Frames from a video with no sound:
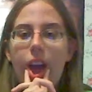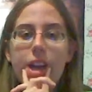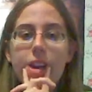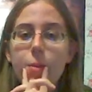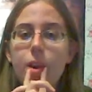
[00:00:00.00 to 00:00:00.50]

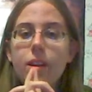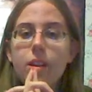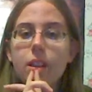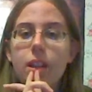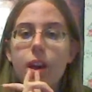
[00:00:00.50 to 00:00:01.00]
And
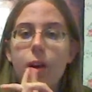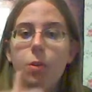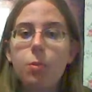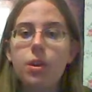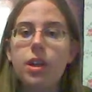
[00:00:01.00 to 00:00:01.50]
apparently
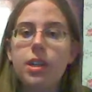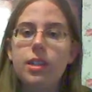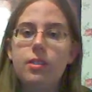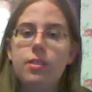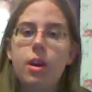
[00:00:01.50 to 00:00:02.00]
Oprah
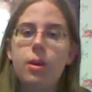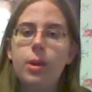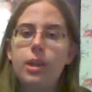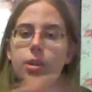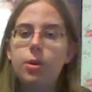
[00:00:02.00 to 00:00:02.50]
is
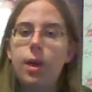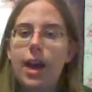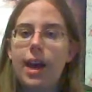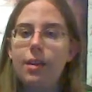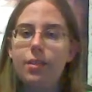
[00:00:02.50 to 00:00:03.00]
going to
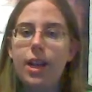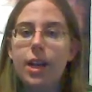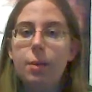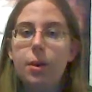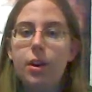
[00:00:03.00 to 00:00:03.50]
have a
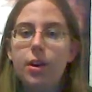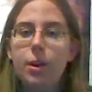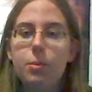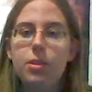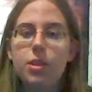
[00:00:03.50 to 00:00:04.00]
Harry Potter
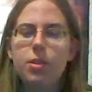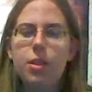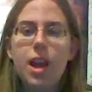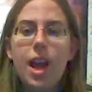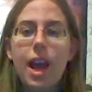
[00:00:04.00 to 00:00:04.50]
episode.
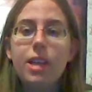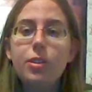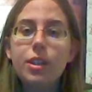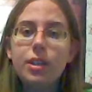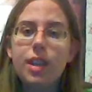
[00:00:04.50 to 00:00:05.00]
And
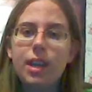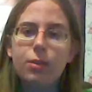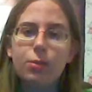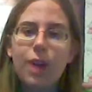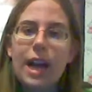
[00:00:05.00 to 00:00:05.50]
you can
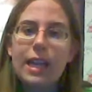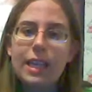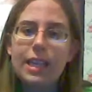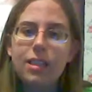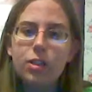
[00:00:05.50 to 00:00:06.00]
like write
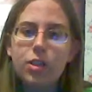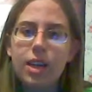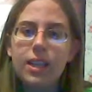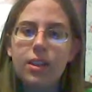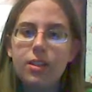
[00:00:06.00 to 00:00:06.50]
in to
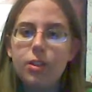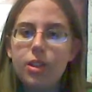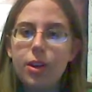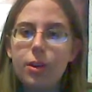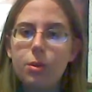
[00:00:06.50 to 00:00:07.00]
try and get on the
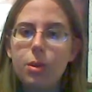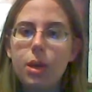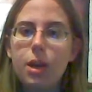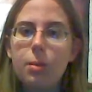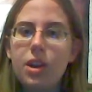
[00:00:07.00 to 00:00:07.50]
show.
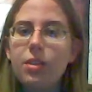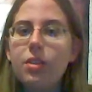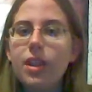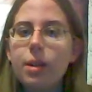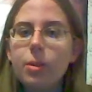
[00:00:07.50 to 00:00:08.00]
And I
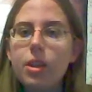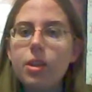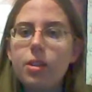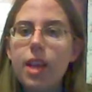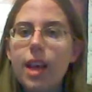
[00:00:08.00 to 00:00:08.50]
don't think I'm going
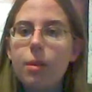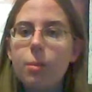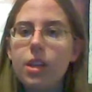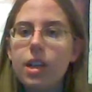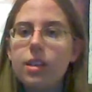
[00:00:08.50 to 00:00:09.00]
to do that
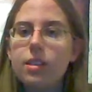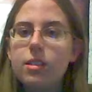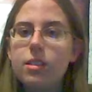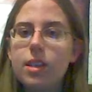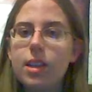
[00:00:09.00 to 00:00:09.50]

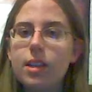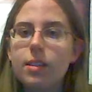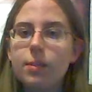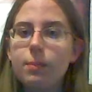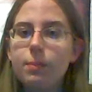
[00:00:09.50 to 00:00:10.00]
because,
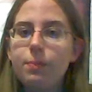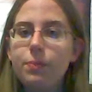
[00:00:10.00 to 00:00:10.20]
um,